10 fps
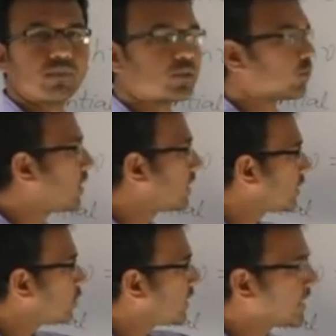So further
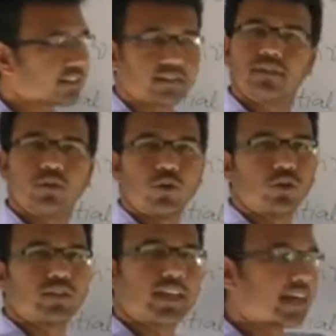you decrease, no
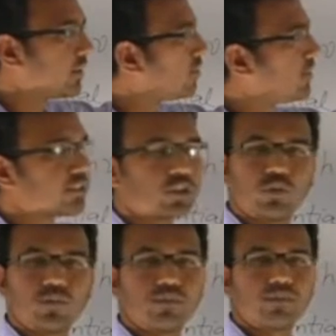use, the will be 0.